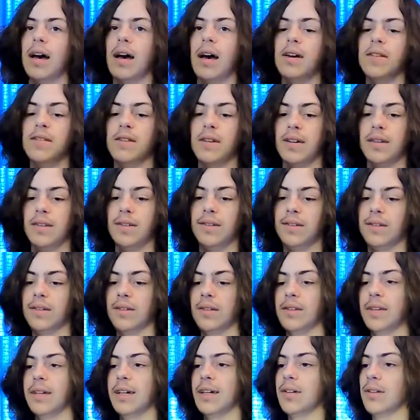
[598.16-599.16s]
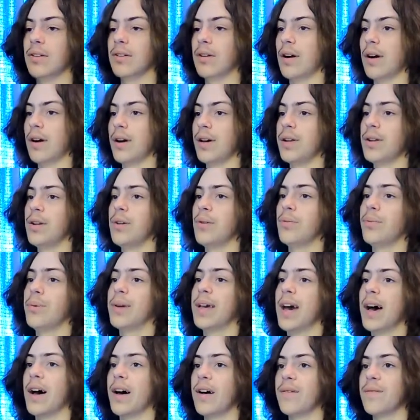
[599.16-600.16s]
And then later on, we
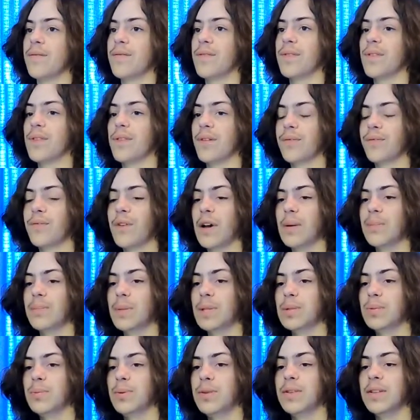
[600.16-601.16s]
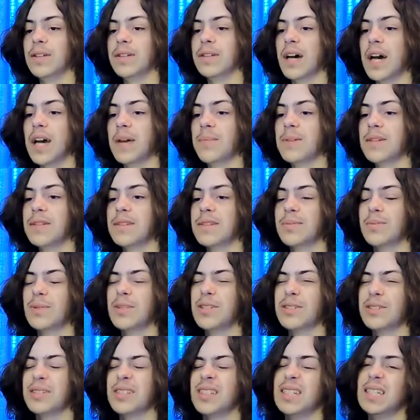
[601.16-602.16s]
have the fight between the diamonds,
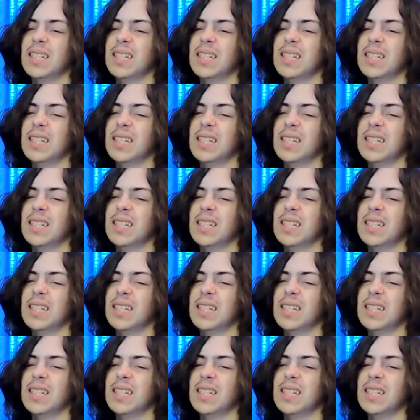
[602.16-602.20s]
which...